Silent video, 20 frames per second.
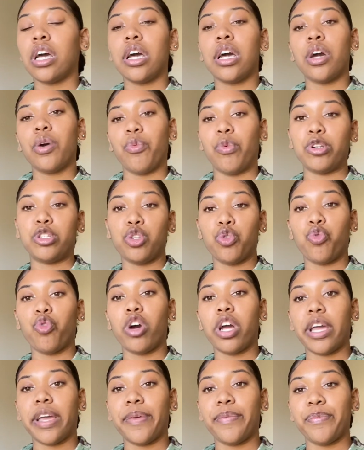what you
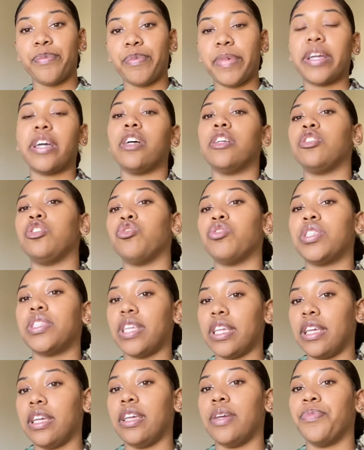want because you
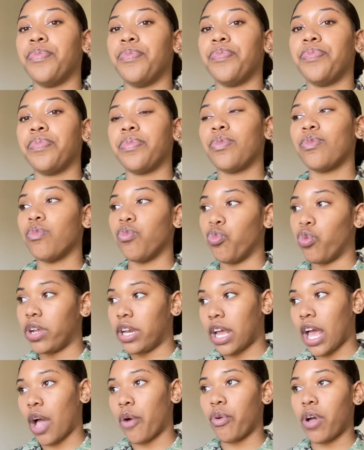see what
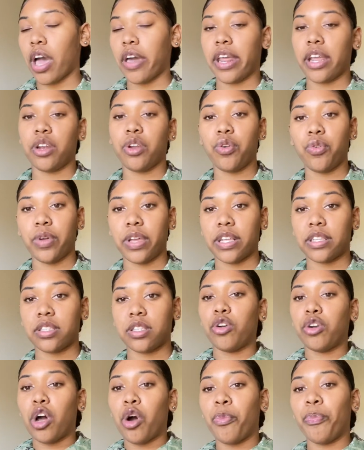how how they do it.
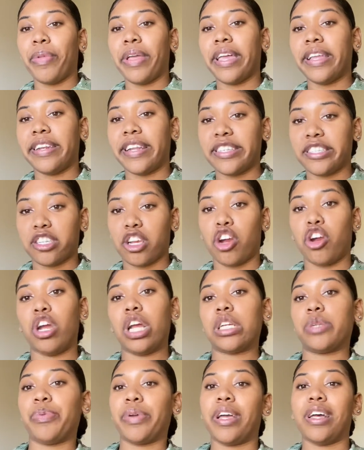So don't be
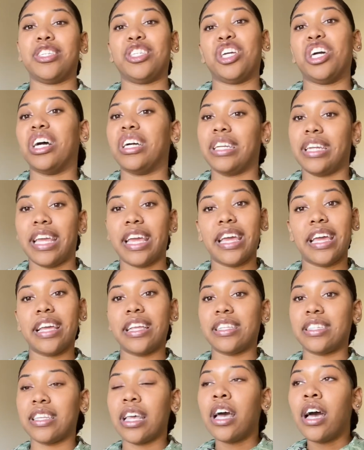discouraged because you're undes.